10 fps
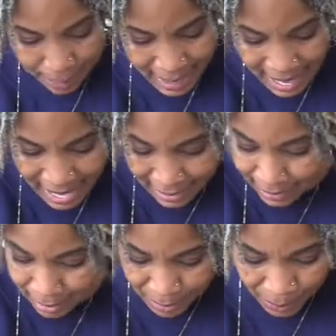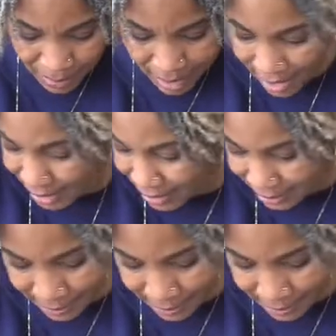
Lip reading: Bag number one.